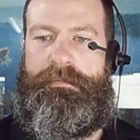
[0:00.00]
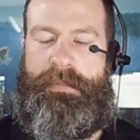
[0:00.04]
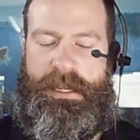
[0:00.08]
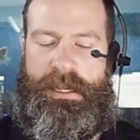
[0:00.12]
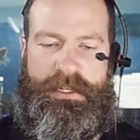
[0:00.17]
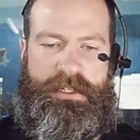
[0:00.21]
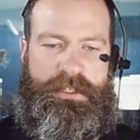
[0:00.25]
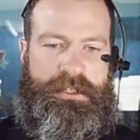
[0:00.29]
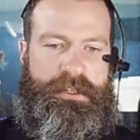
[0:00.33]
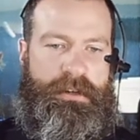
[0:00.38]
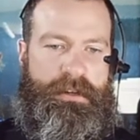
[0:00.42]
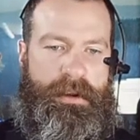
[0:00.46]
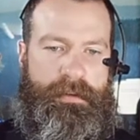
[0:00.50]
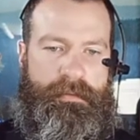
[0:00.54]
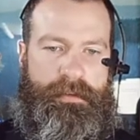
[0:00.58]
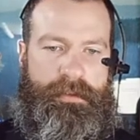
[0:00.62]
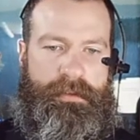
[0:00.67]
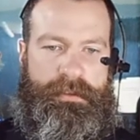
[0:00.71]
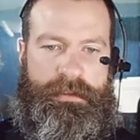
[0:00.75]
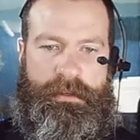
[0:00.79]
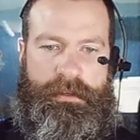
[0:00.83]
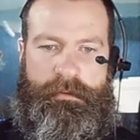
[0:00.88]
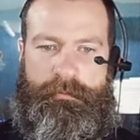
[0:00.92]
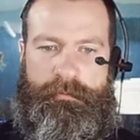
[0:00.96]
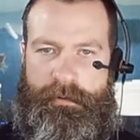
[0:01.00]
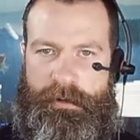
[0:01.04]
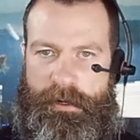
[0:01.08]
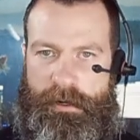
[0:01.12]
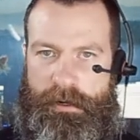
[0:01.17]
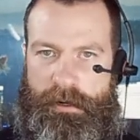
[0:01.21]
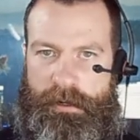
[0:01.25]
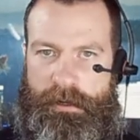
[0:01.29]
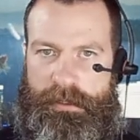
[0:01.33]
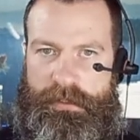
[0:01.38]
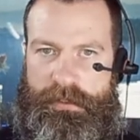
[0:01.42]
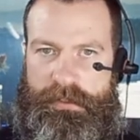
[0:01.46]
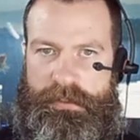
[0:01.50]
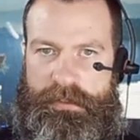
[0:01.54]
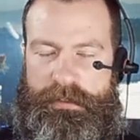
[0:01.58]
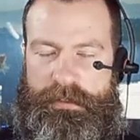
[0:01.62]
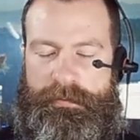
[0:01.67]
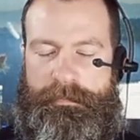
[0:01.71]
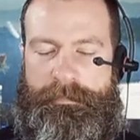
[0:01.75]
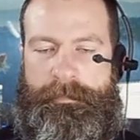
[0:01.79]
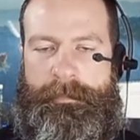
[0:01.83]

make sure everything works,